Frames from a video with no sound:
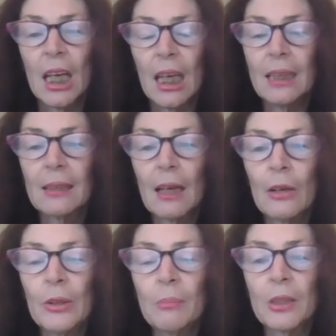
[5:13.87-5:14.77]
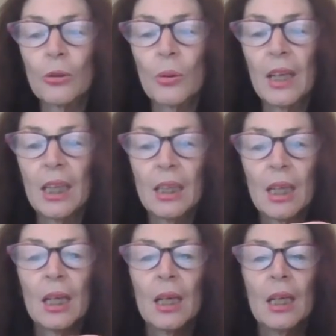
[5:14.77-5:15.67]
He's going between
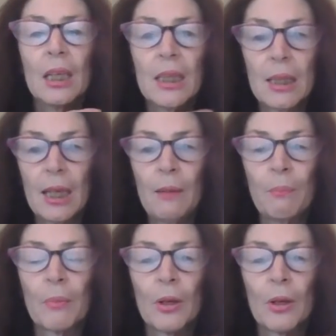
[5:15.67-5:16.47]
deep